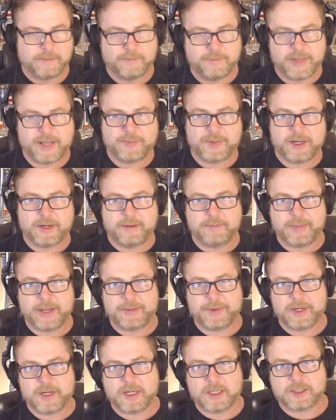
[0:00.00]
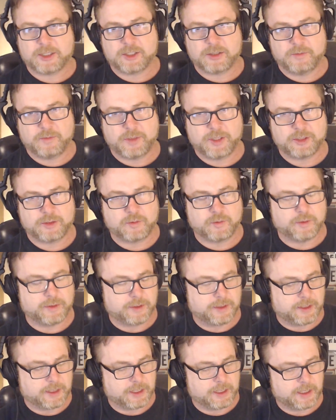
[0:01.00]
Maybe not so much
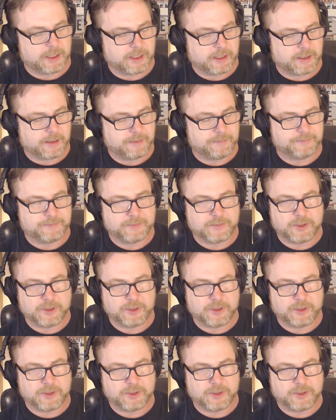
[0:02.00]
with the.